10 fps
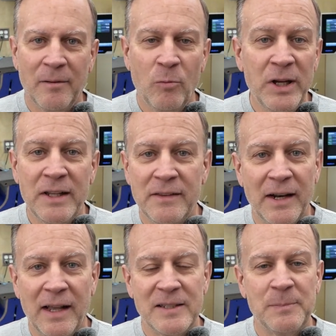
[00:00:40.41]
week
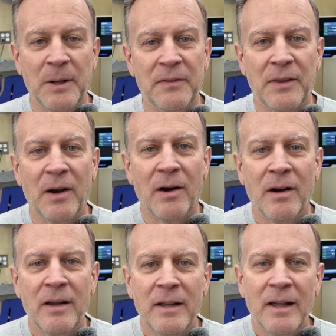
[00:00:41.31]
that I spent
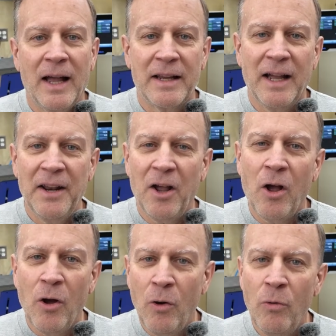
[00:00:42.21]
there, I kind of
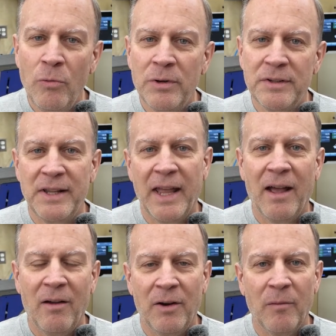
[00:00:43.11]
honed
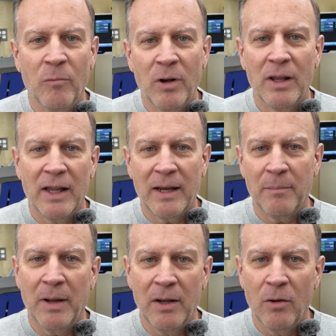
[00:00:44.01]
down on what
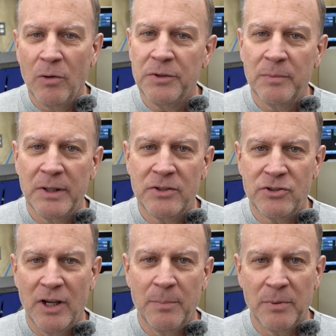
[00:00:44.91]
my ultimate
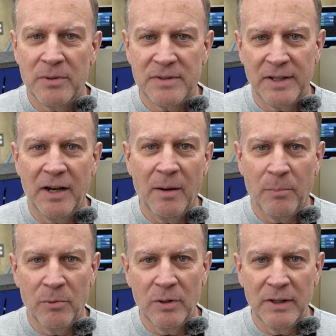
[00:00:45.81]
shaper
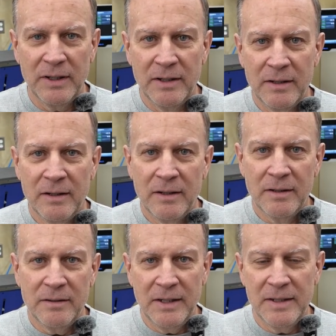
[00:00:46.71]
setup really
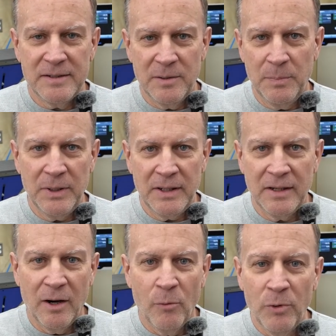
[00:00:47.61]
needs to
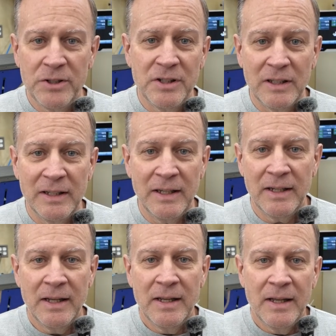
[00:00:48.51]
be.
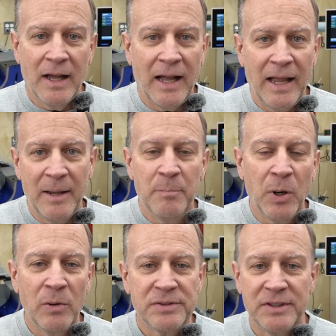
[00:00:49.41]
Originally, I had
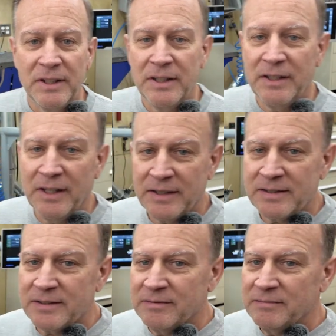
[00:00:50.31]
posted
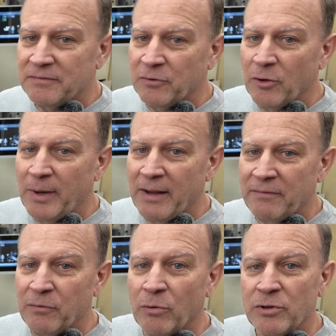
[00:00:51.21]
this
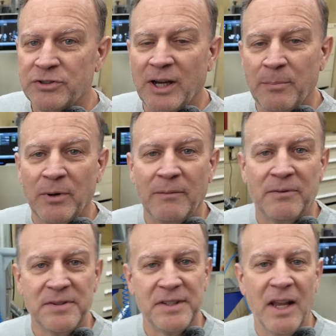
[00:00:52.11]
Format 4 shaper up
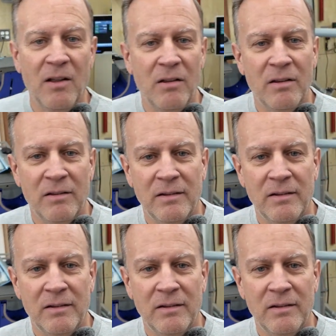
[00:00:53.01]
for sale